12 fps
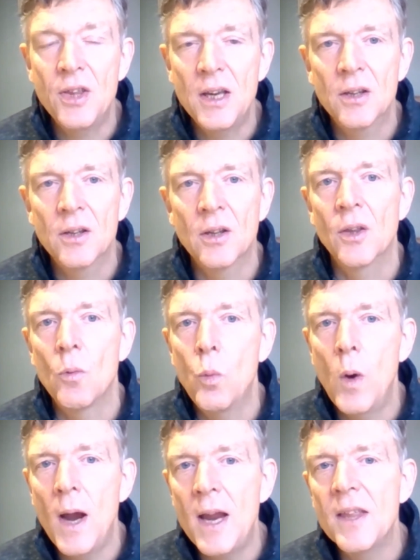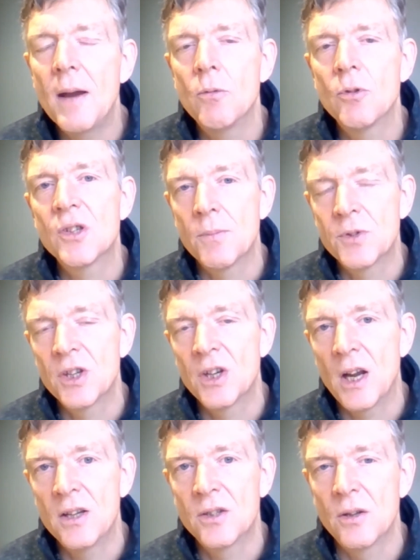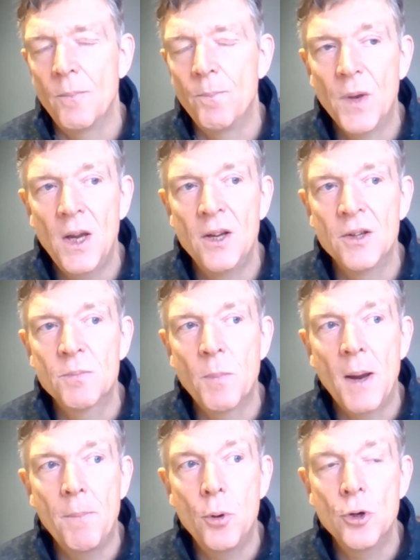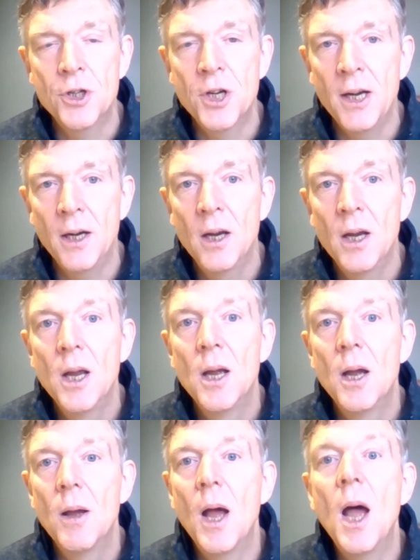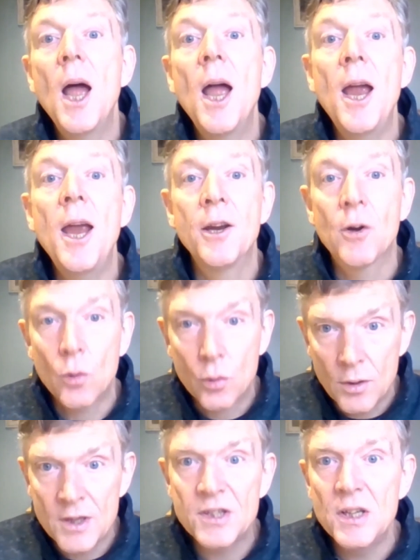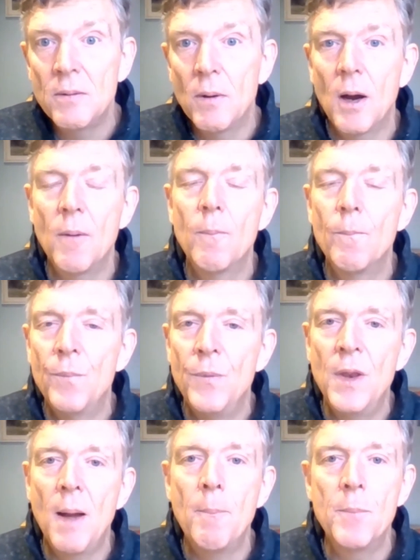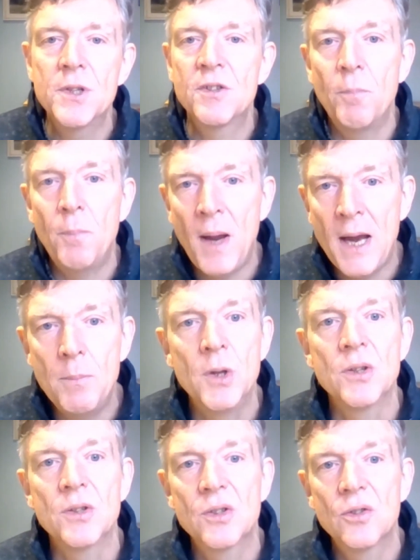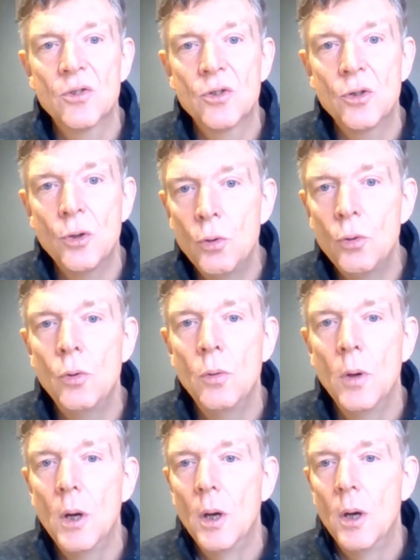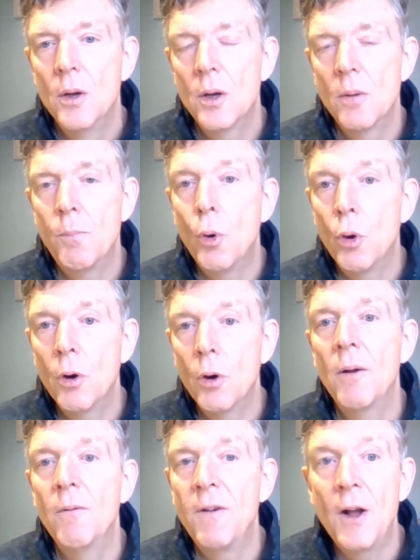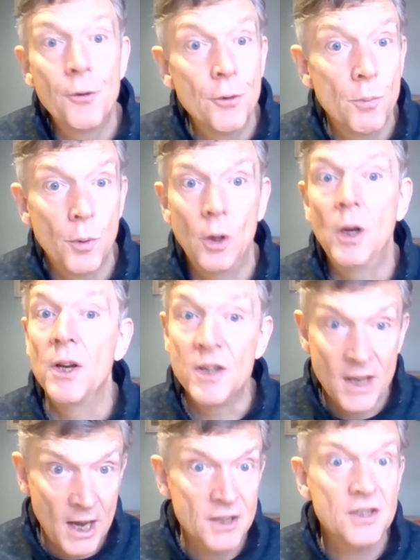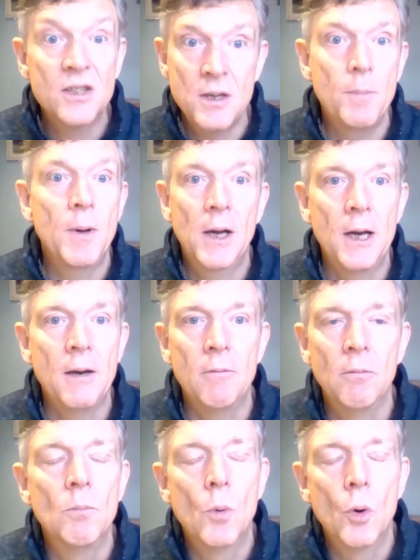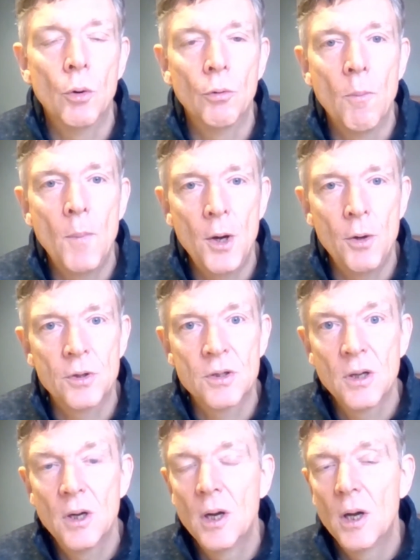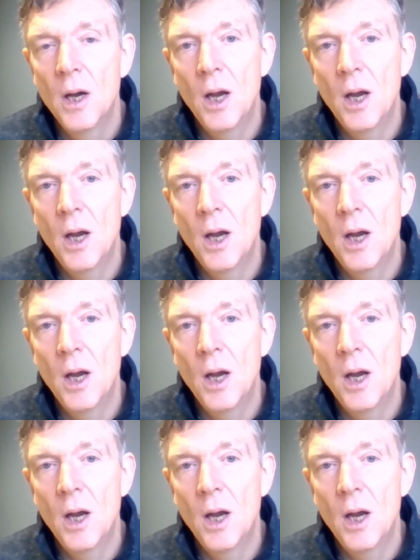I think that the way they will subsidize them is by pushing increasing numbers of payments to poorer, vulnerable, and thus typically more remote